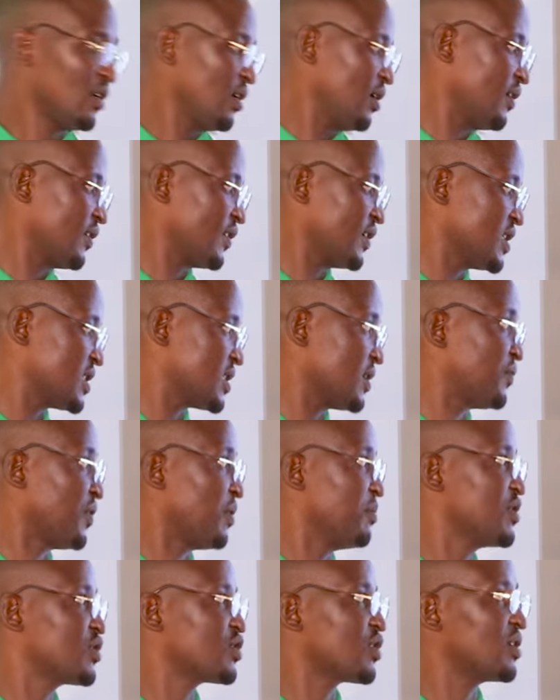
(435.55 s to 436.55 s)
All this
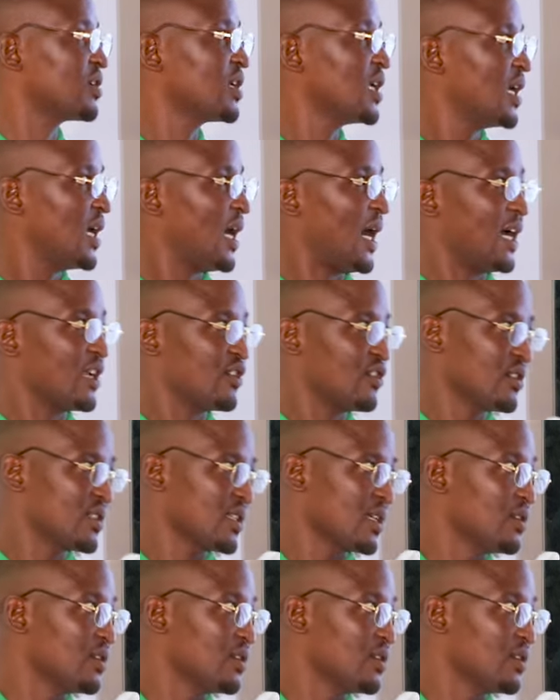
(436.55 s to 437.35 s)
information are not